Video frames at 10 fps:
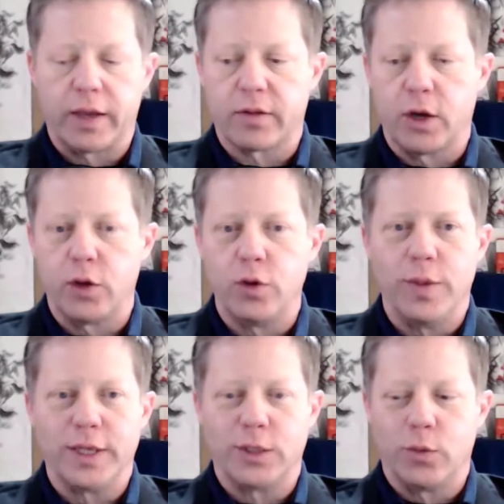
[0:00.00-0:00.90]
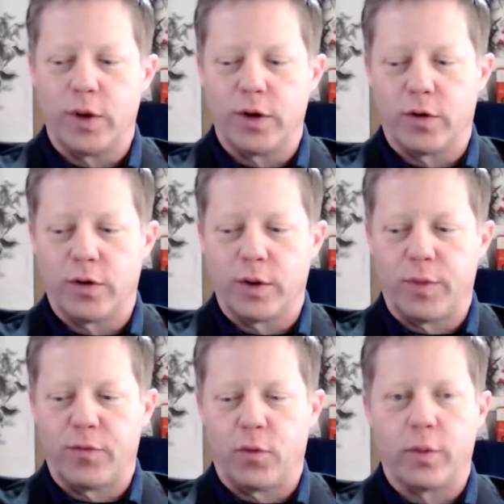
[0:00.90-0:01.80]
Because I know you mentioned one earlier
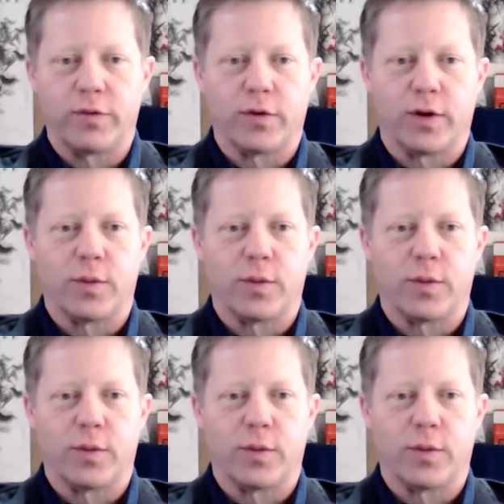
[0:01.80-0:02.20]
before we started